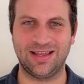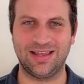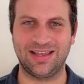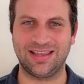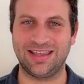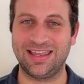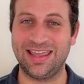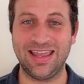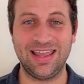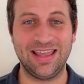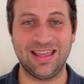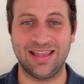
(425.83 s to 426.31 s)

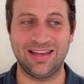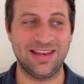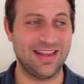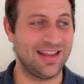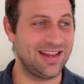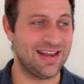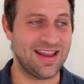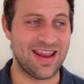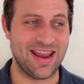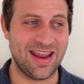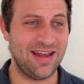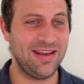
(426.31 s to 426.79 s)
again,
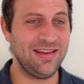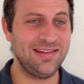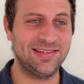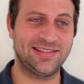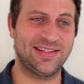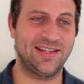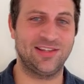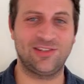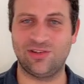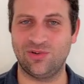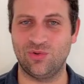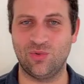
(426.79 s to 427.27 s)
in any
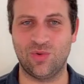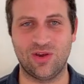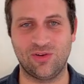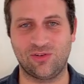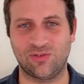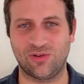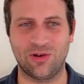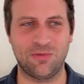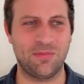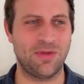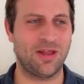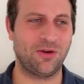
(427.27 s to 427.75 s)

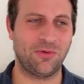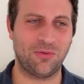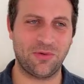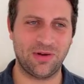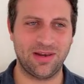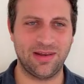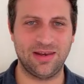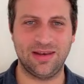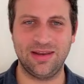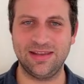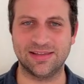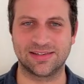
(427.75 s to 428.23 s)
situation, no matter
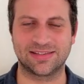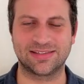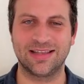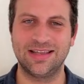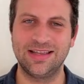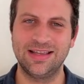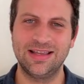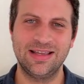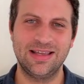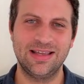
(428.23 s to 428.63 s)
what it is,